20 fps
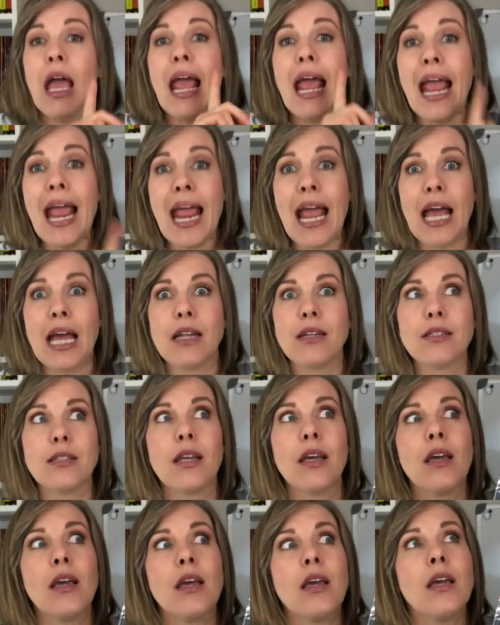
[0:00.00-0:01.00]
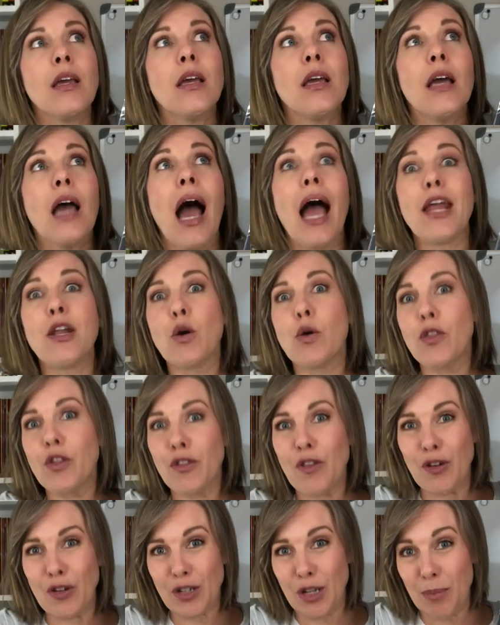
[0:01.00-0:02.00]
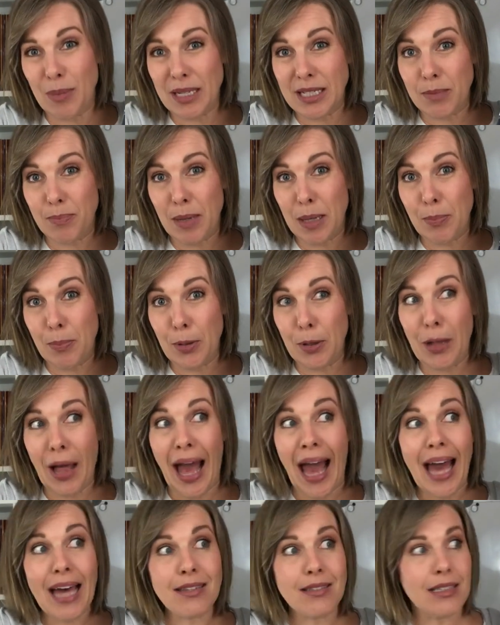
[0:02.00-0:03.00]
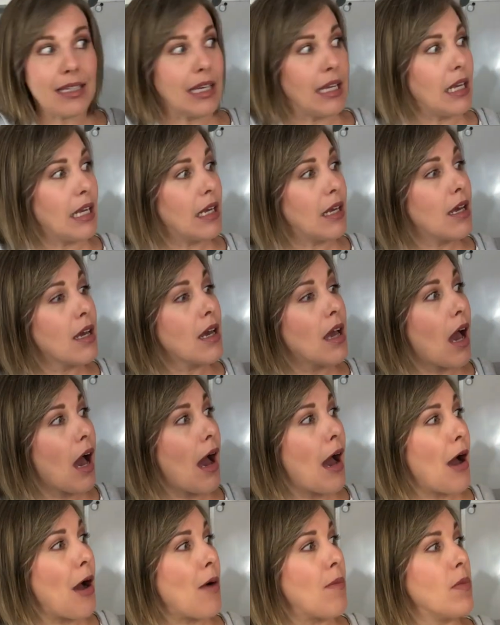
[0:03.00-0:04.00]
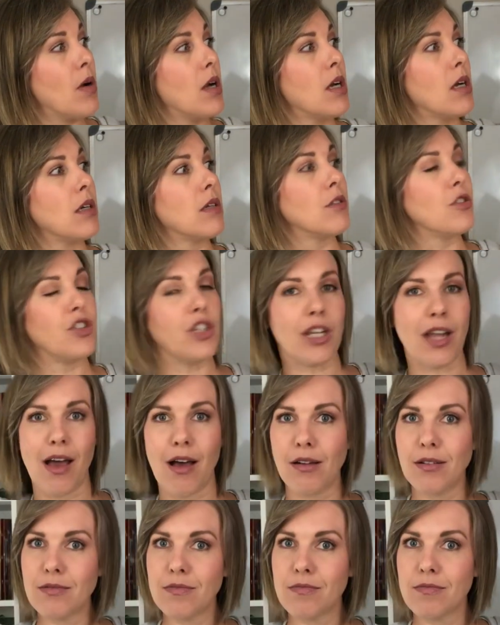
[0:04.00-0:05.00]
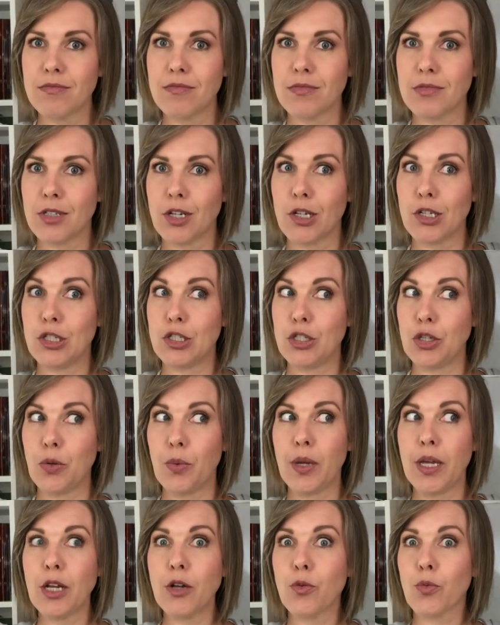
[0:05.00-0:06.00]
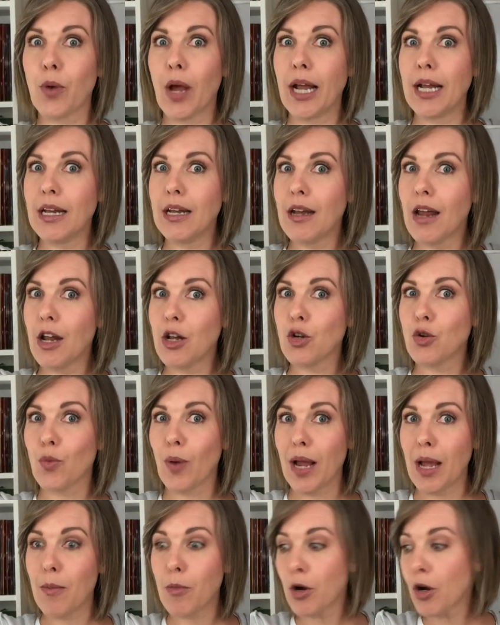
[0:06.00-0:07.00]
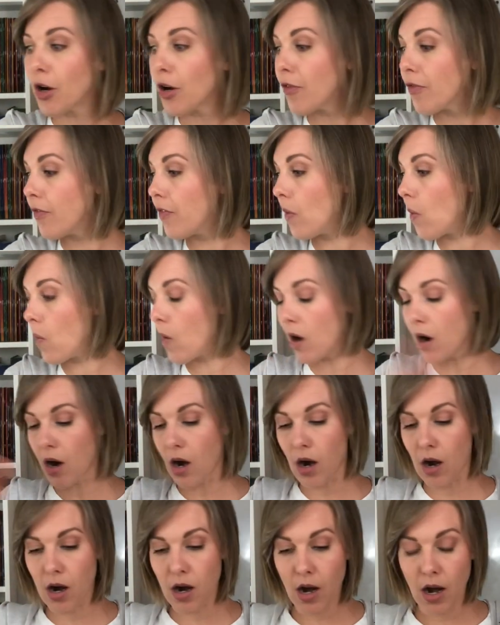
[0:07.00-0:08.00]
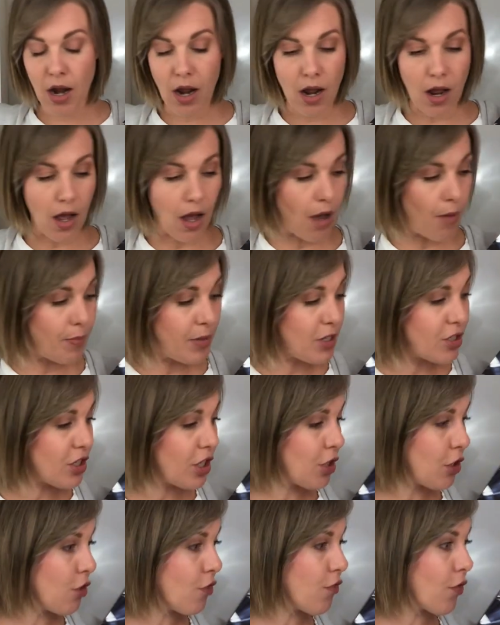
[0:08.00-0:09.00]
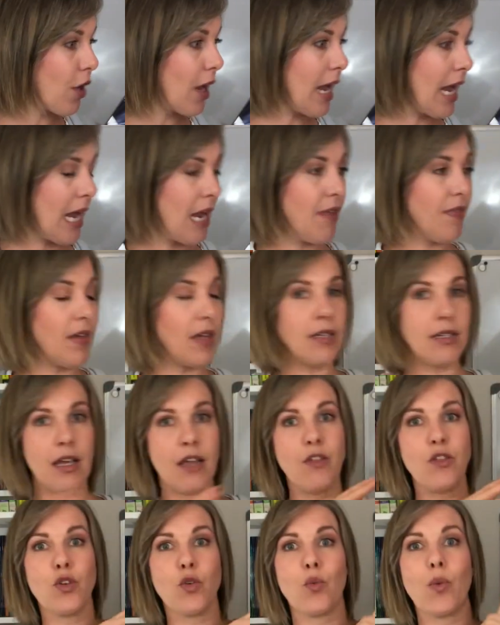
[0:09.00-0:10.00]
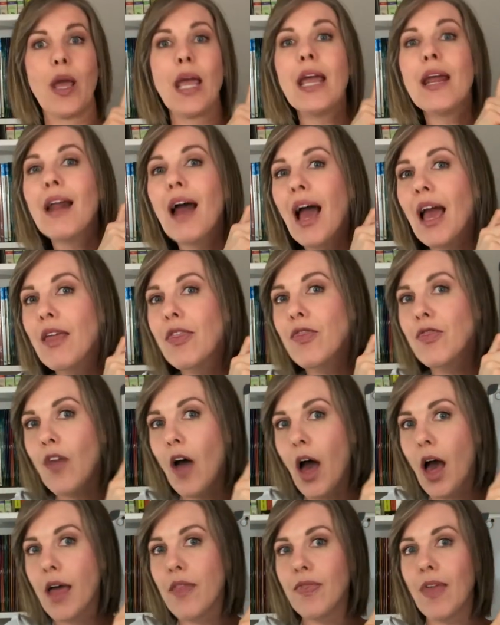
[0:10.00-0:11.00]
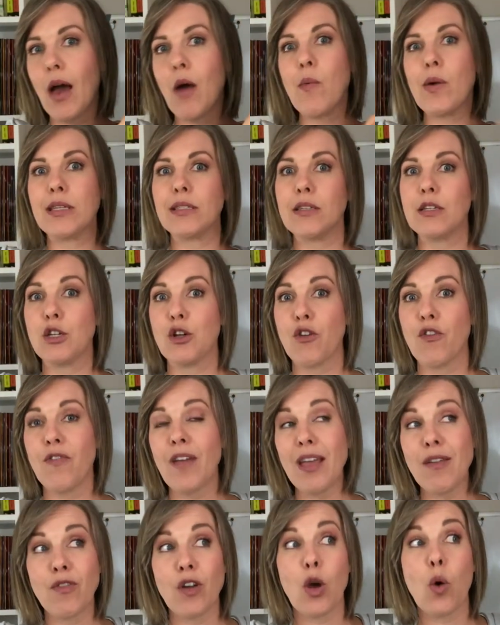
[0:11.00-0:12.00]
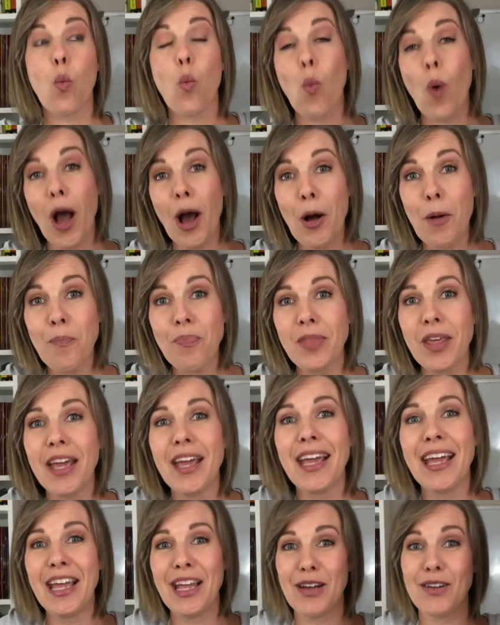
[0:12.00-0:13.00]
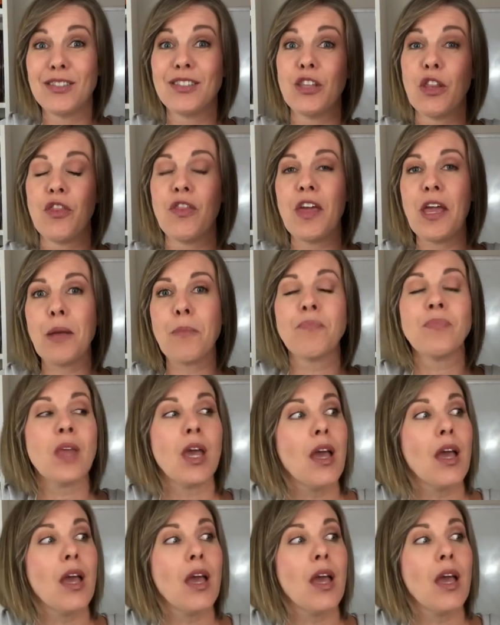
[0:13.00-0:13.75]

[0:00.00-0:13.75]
And I know that there's going to be some people asking, Janelle, you're doing Writing and Grammar for BJU for 8th and 10th grade? I thought that wasn't your favorite. Well, here's the thing.